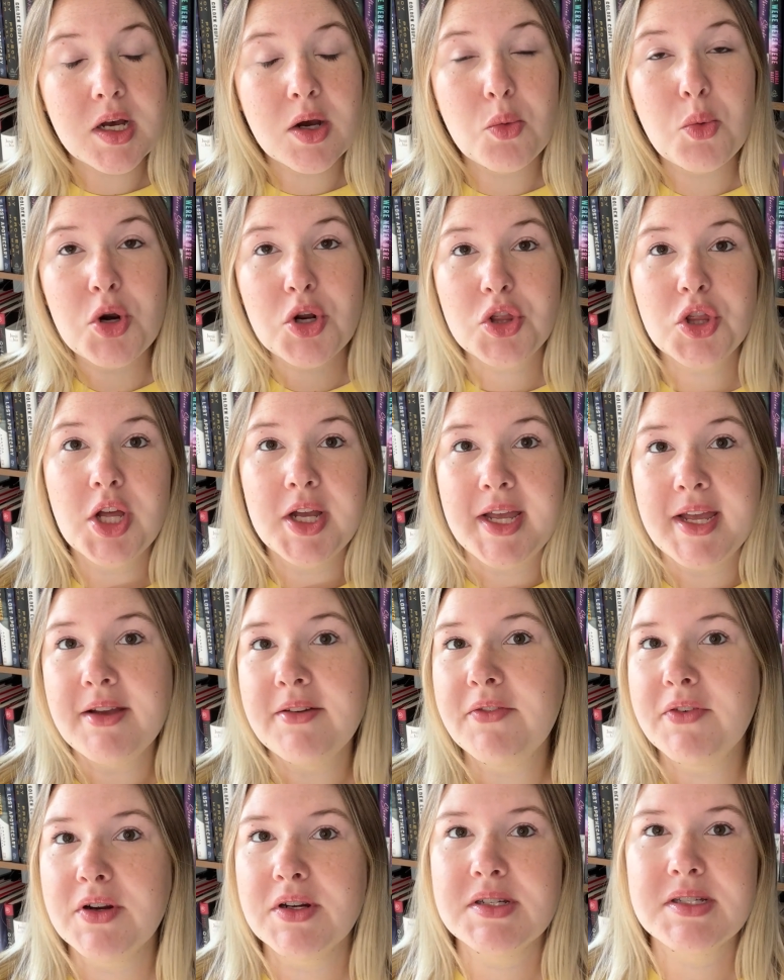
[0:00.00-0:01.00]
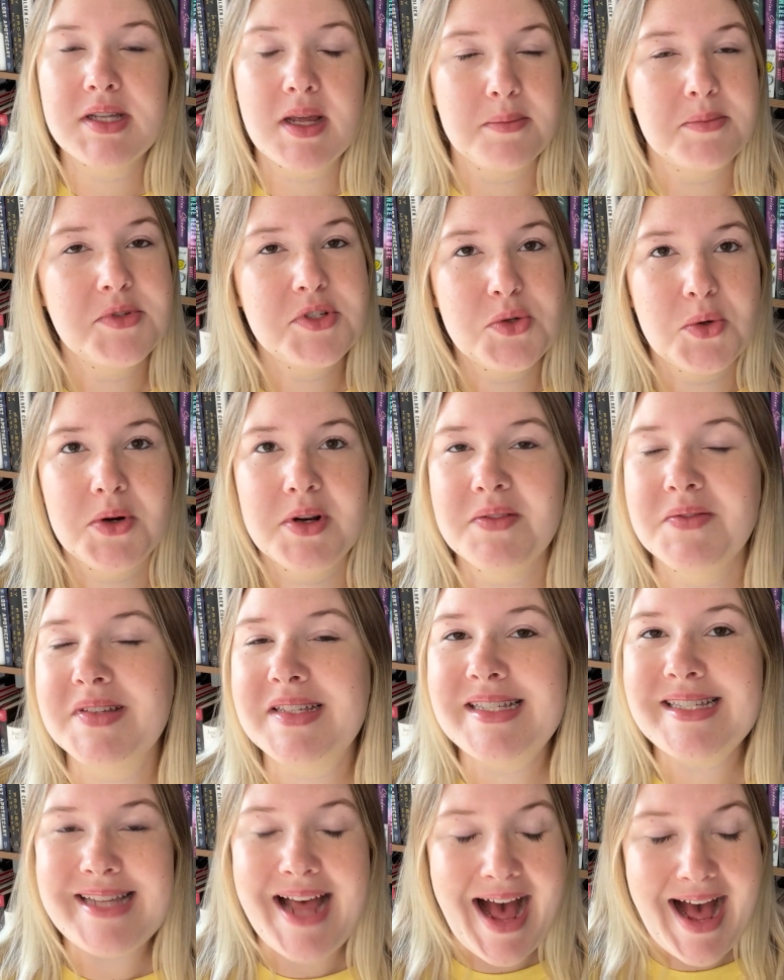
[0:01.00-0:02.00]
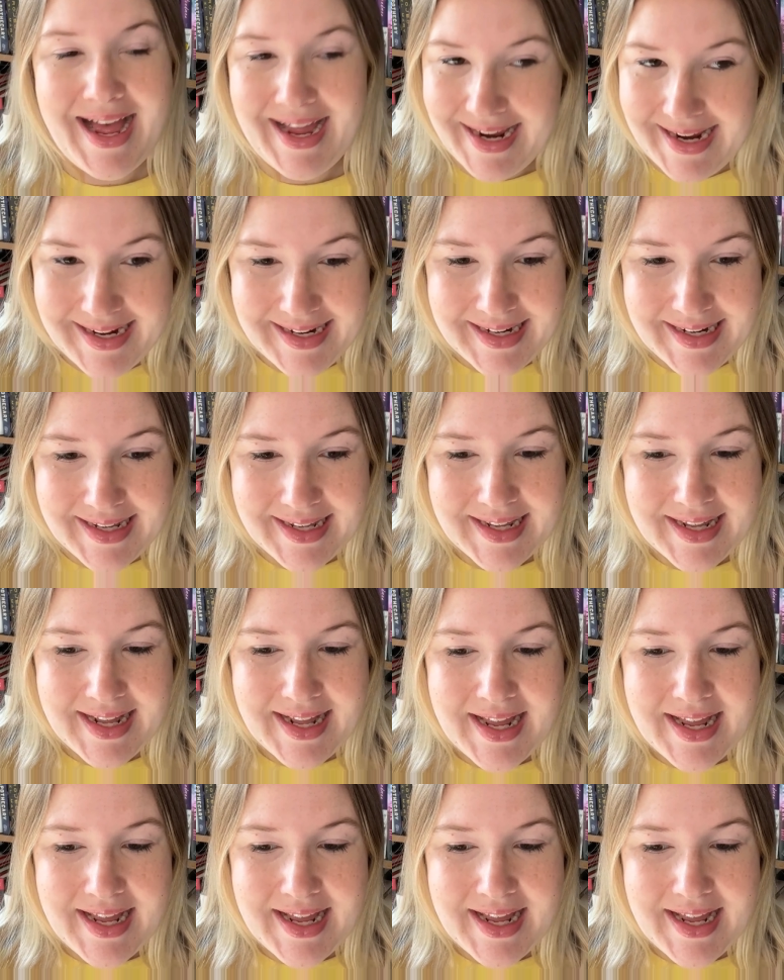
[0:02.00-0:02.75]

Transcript: were looking for some sort of sign